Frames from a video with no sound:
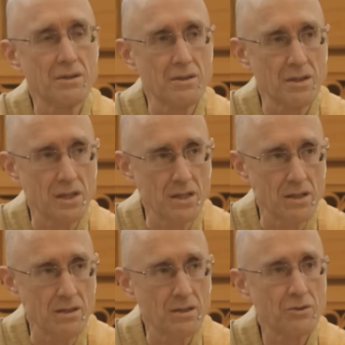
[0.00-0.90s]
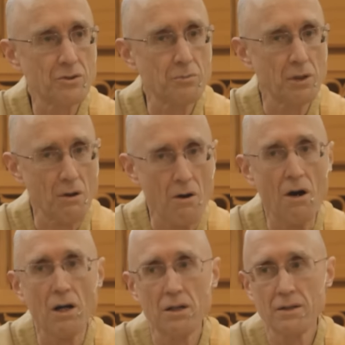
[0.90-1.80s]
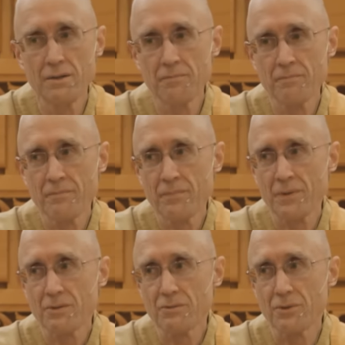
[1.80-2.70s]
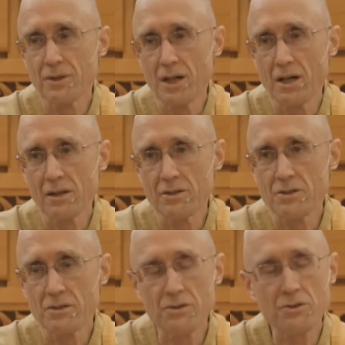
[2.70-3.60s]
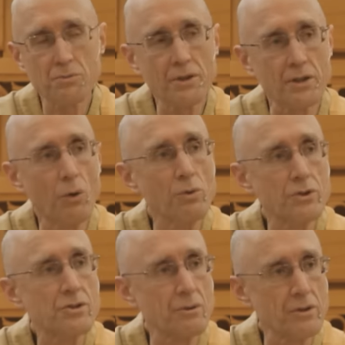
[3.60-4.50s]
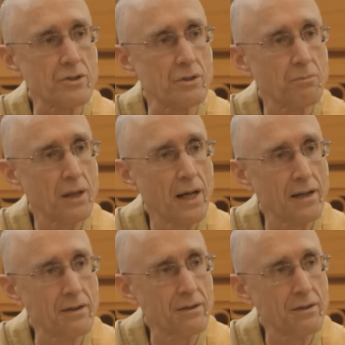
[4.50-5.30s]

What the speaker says: need to belong, for knowledge. This is one of the oldest stories on the planet,